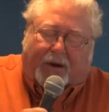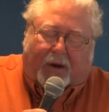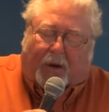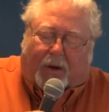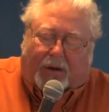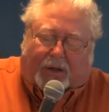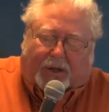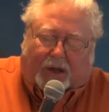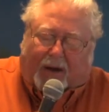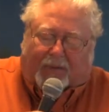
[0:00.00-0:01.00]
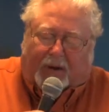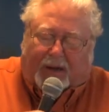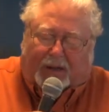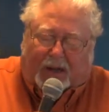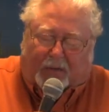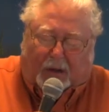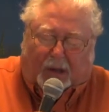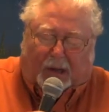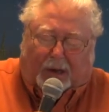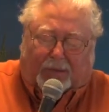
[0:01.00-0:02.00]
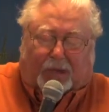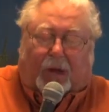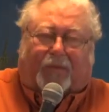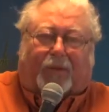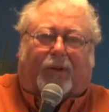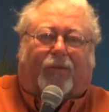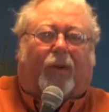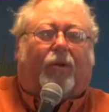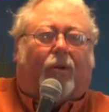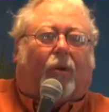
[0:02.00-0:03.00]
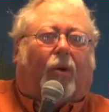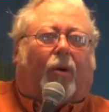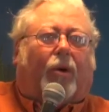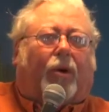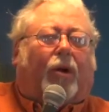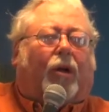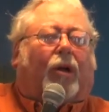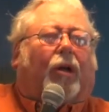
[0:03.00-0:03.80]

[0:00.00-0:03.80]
you know, and suffer, and they say, well, I'm suffering from the Lord.